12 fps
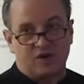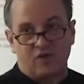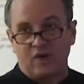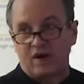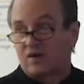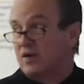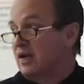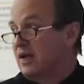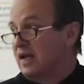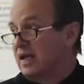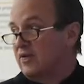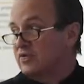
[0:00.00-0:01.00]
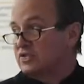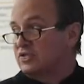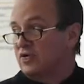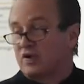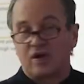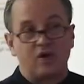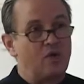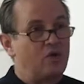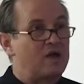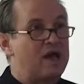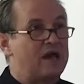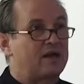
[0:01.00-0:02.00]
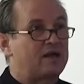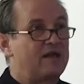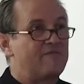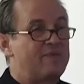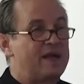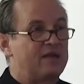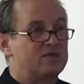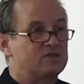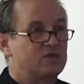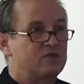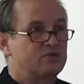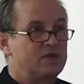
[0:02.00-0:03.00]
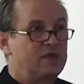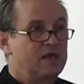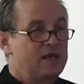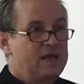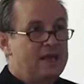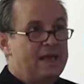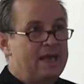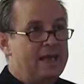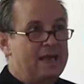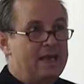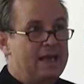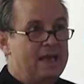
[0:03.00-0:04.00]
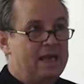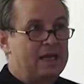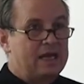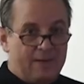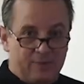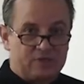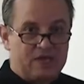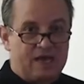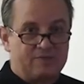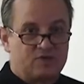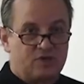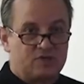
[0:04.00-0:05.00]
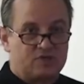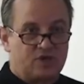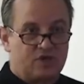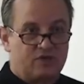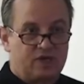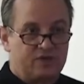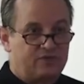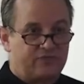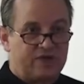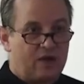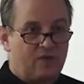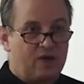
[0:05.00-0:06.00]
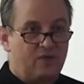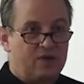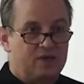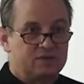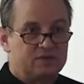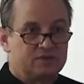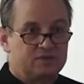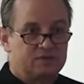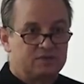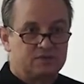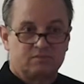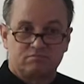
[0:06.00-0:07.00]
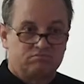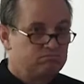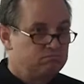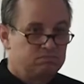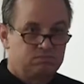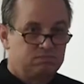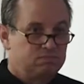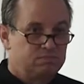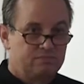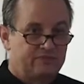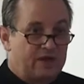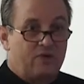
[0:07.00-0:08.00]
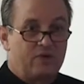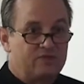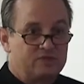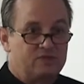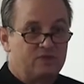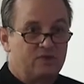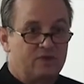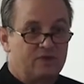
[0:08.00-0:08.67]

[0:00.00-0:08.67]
where he was doing a whole lot of cleft palate surgery. And a couple times during surgery, he forgot where he was. Just forgot what he was doing.